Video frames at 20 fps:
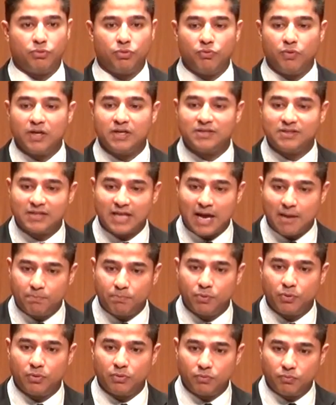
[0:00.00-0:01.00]
through
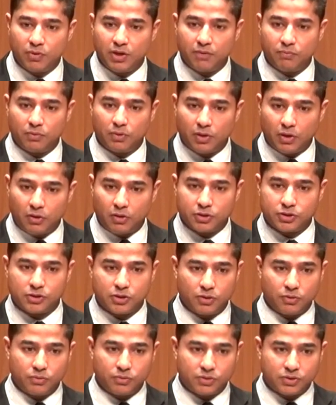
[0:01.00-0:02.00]
example, we will
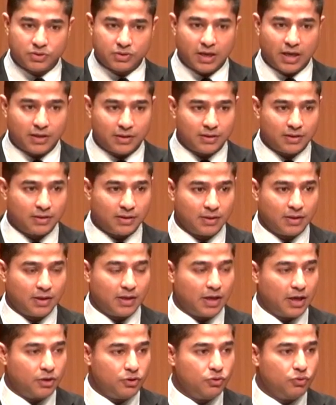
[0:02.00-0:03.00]
also set
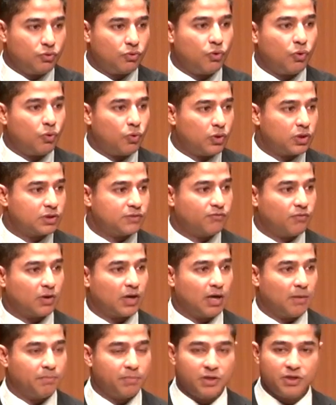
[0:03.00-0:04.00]
a new course for
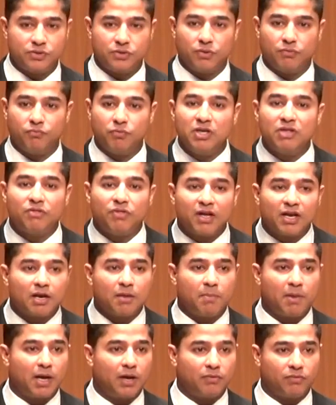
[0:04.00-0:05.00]
companies to rethink
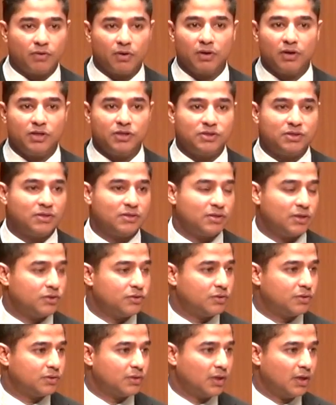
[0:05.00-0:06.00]
about their lease
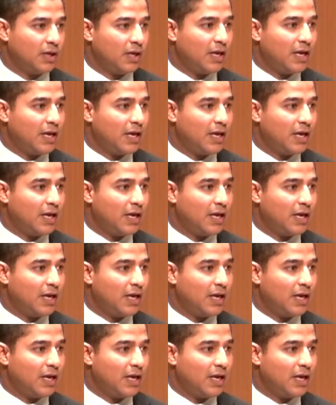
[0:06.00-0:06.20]
decisions